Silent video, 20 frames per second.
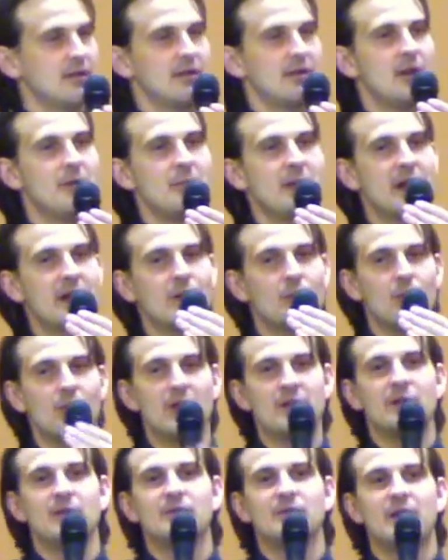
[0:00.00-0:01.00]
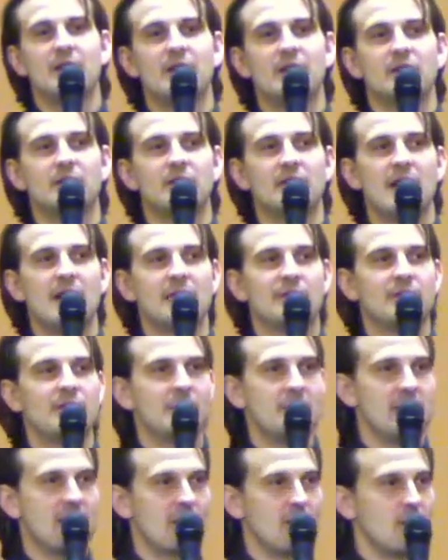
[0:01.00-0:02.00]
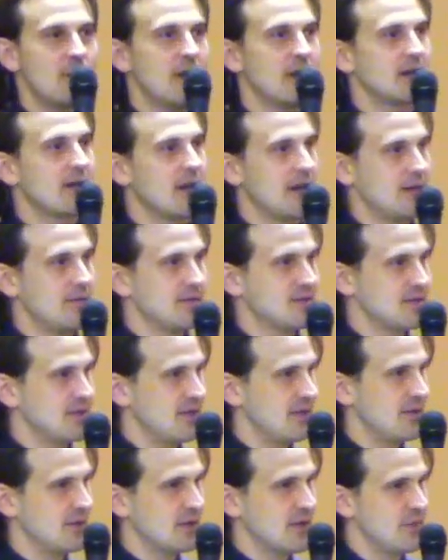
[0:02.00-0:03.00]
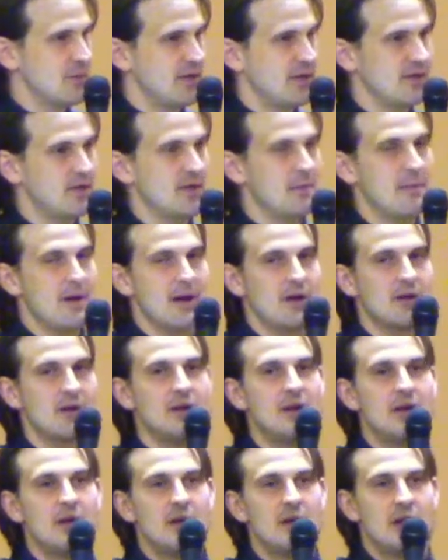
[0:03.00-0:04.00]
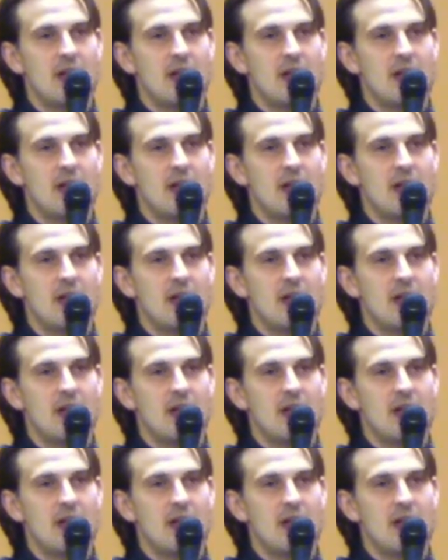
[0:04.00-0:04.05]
no matter what you've done in your life, no matter what kind of sin you've committed, no matter